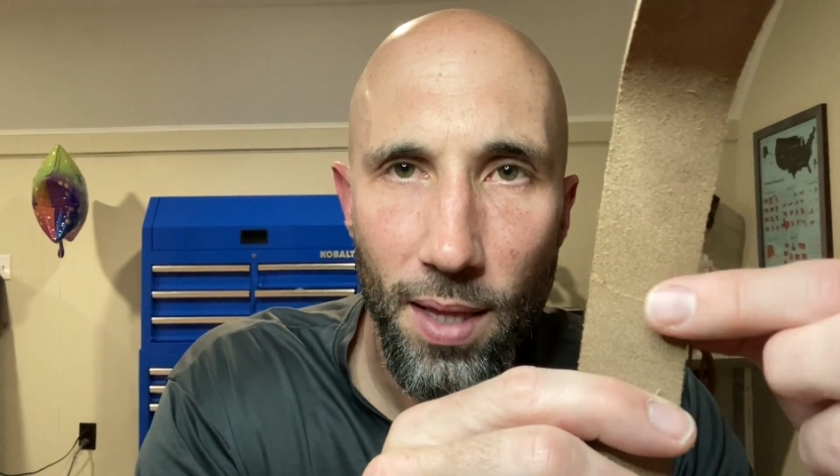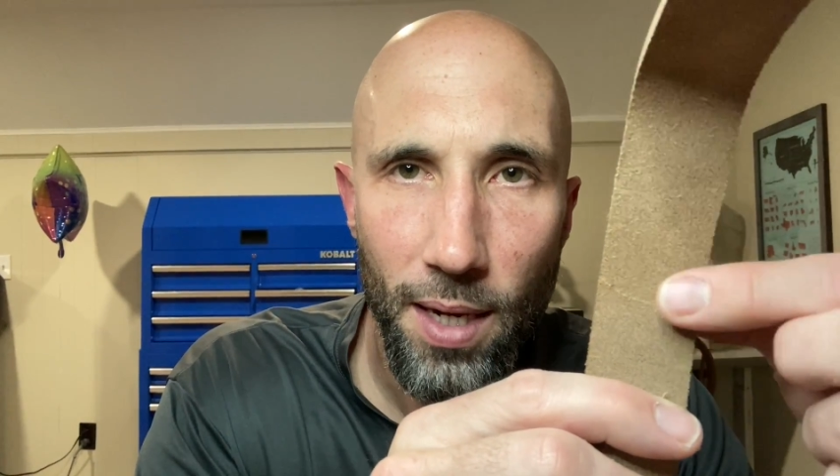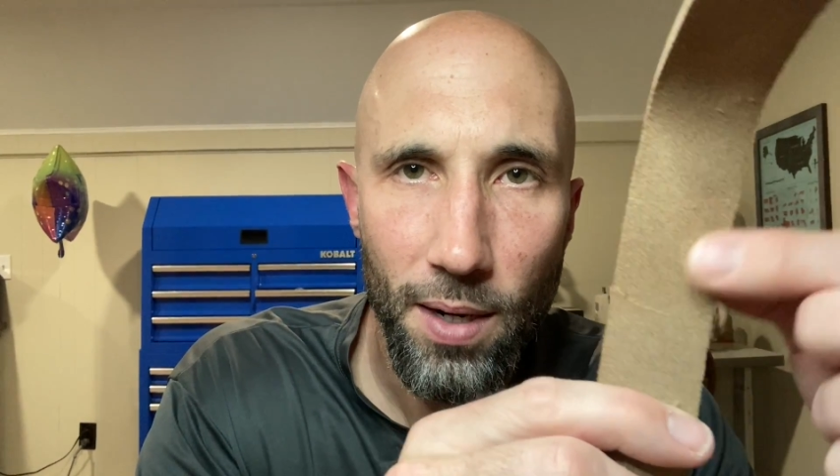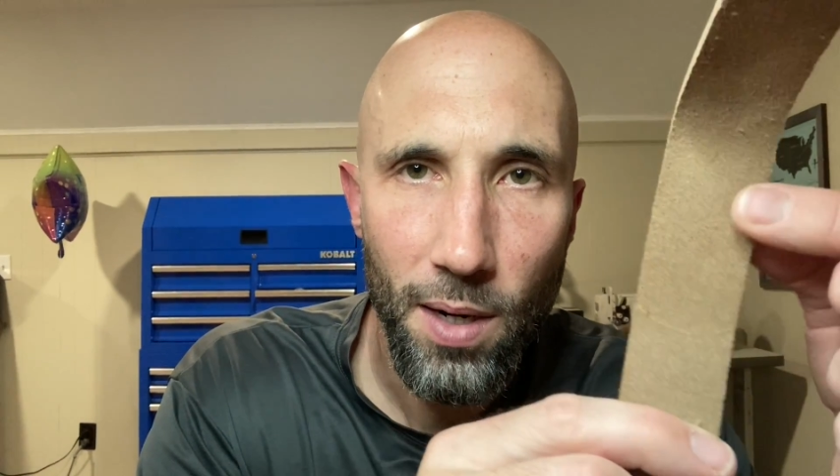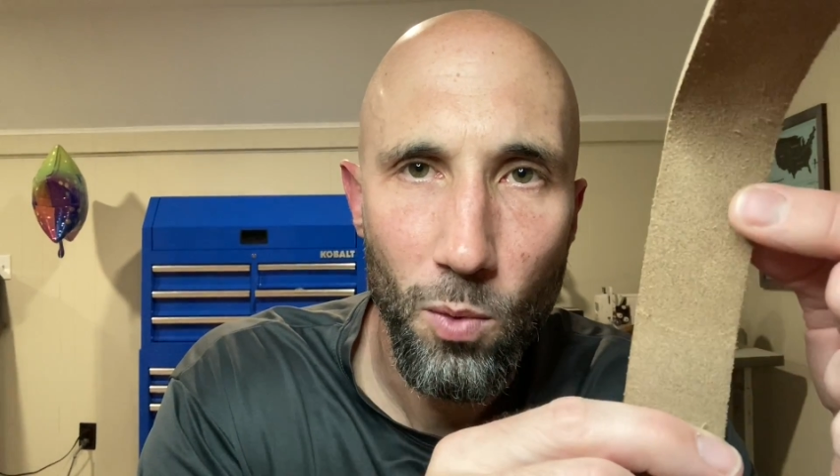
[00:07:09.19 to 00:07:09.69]

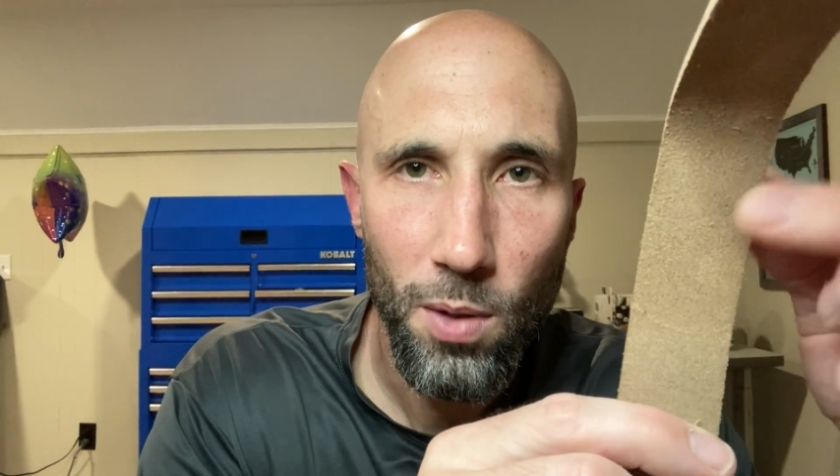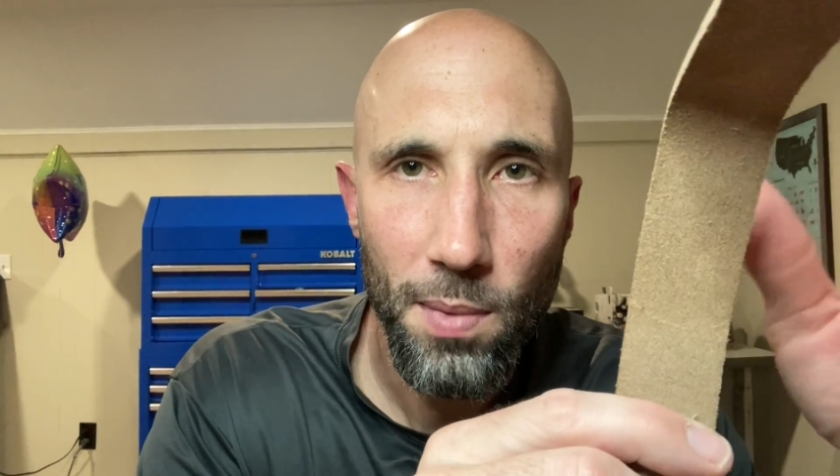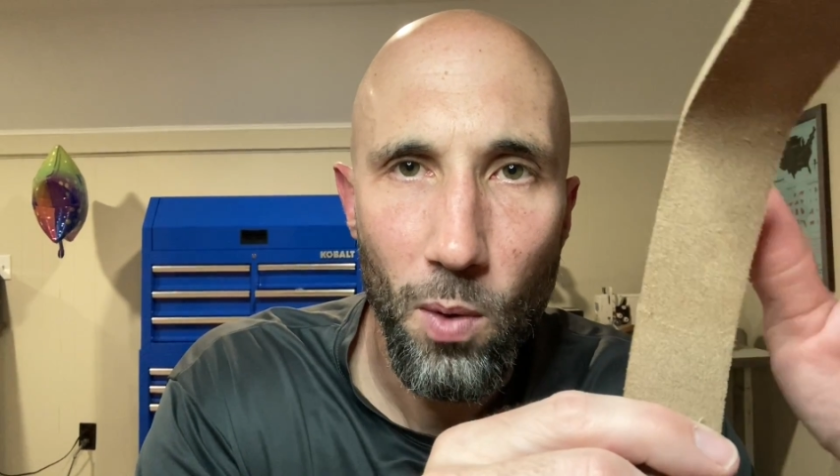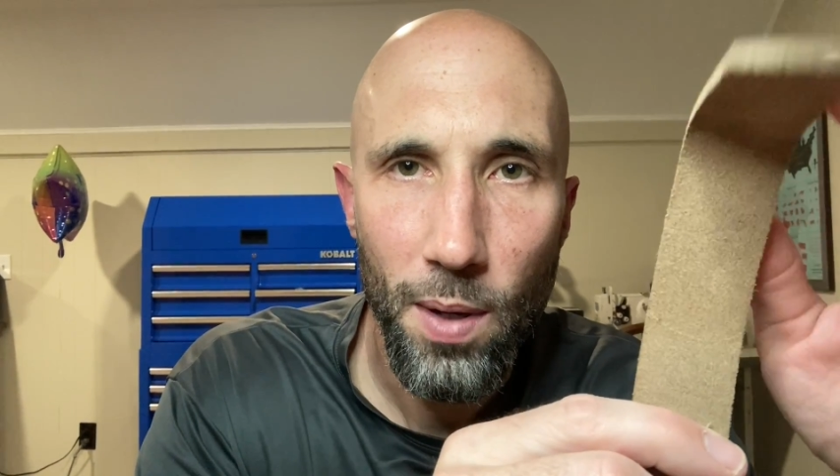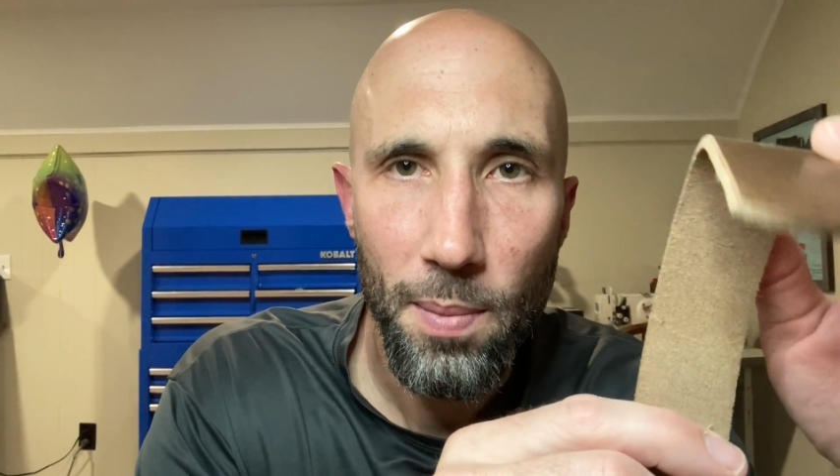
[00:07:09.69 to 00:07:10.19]
there and work
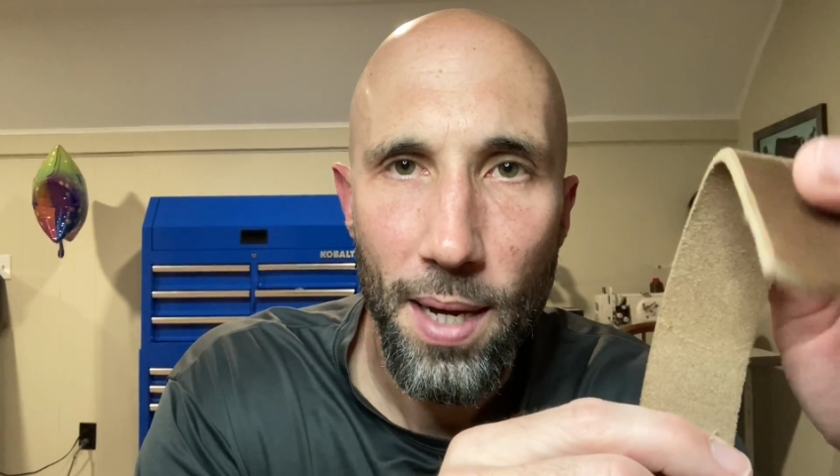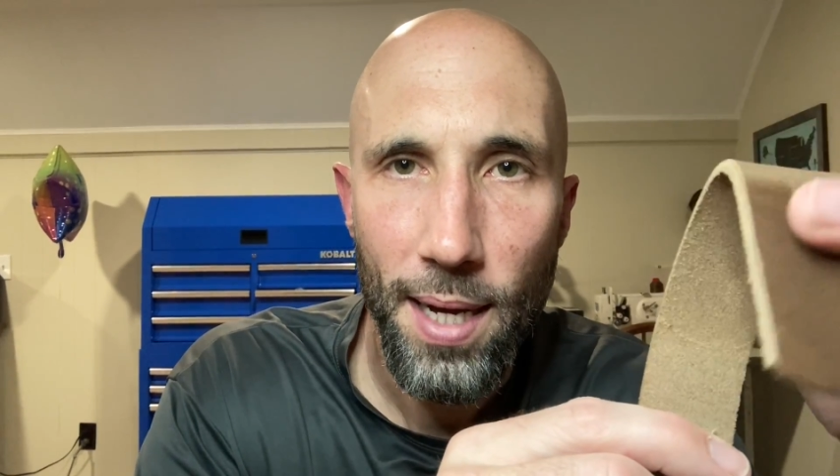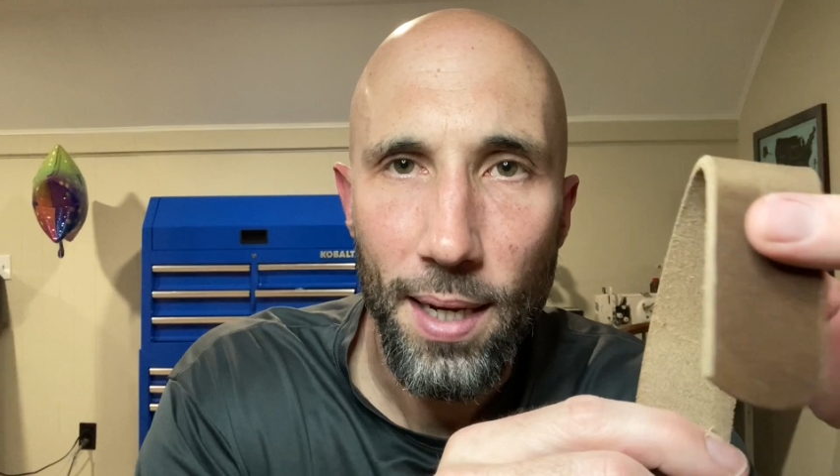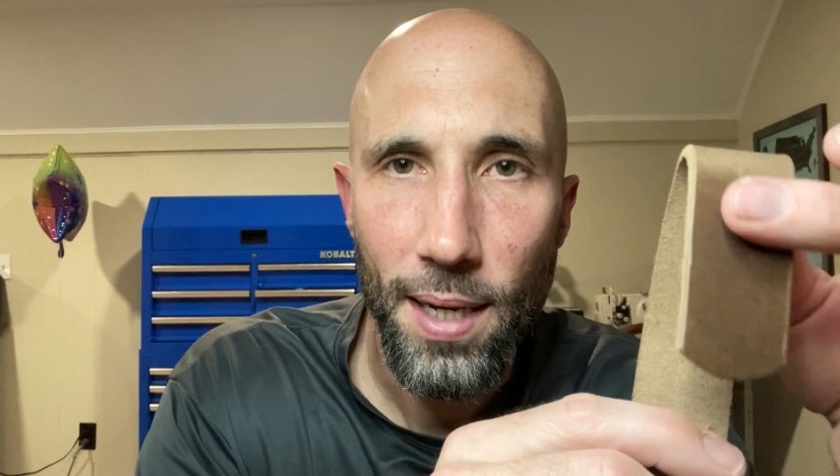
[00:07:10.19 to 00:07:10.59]
my way back.